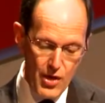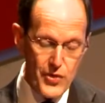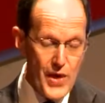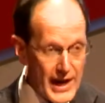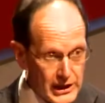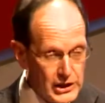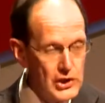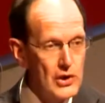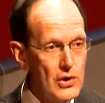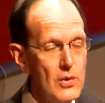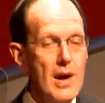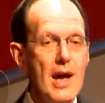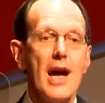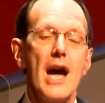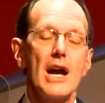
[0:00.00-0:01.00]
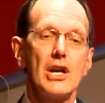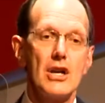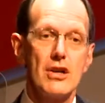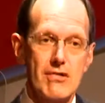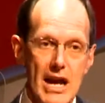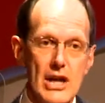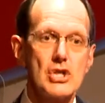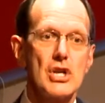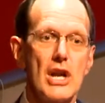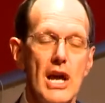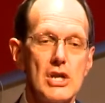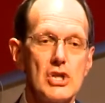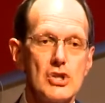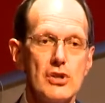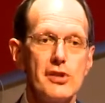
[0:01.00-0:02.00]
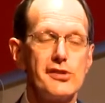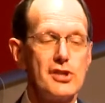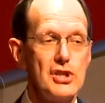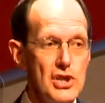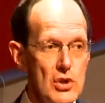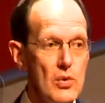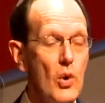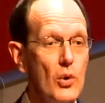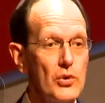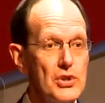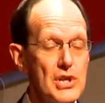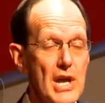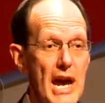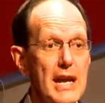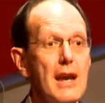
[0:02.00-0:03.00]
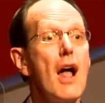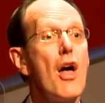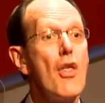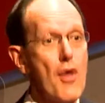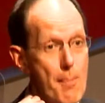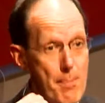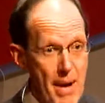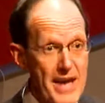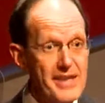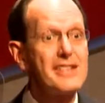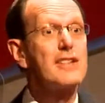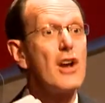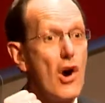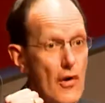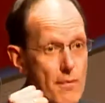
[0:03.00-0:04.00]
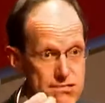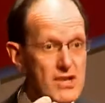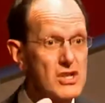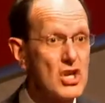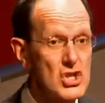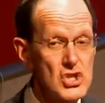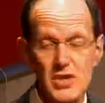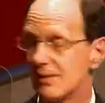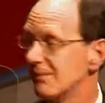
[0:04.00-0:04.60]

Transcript: Thank you and congratulations to you all today. The best of British.